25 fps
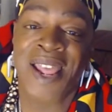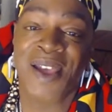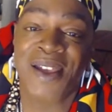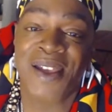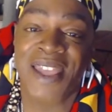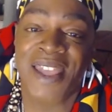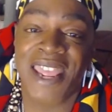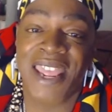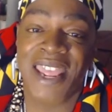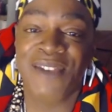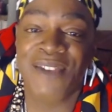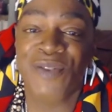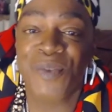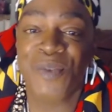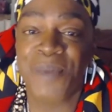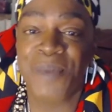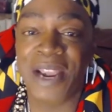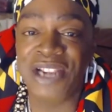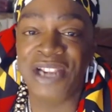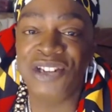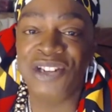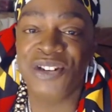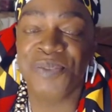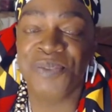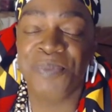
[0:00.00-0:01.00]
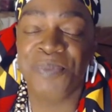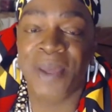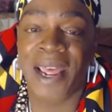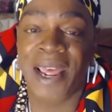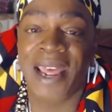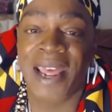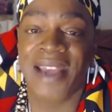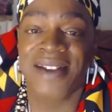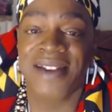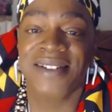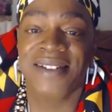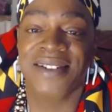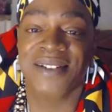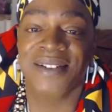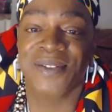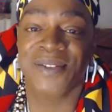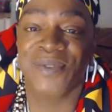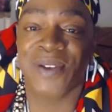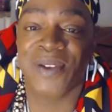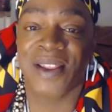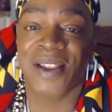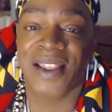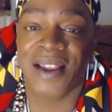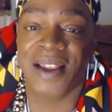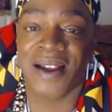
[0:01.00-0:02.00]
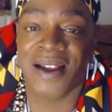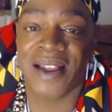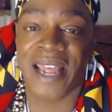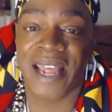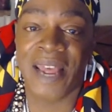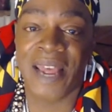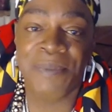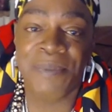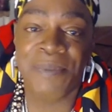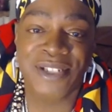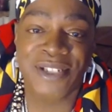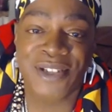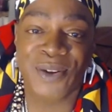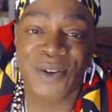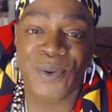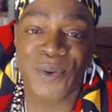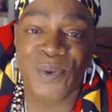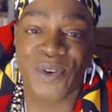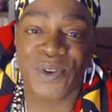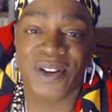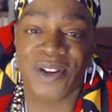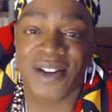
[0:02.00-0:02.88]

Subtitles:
information-packed episode